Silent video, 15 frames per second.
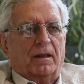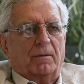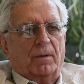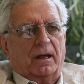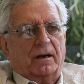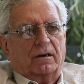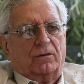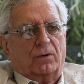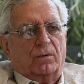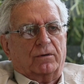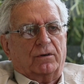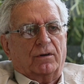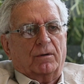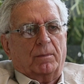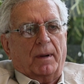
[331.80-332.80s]
Then we're going to
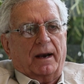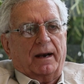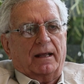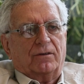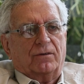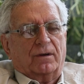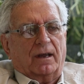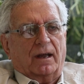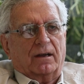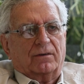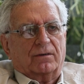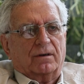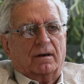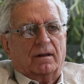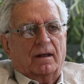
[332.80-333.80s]
talk to you about
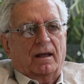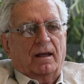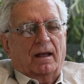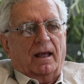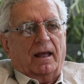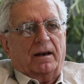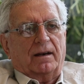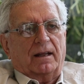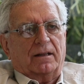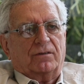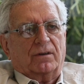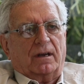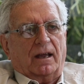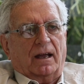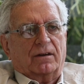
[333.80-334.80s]
education. And in
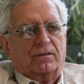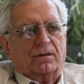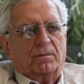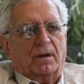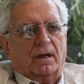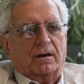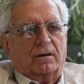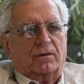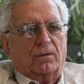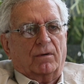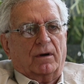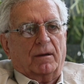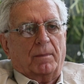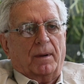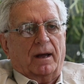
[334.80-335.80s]
education, we're going to
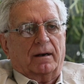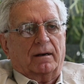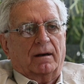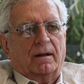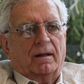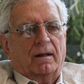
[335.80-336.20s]
talk about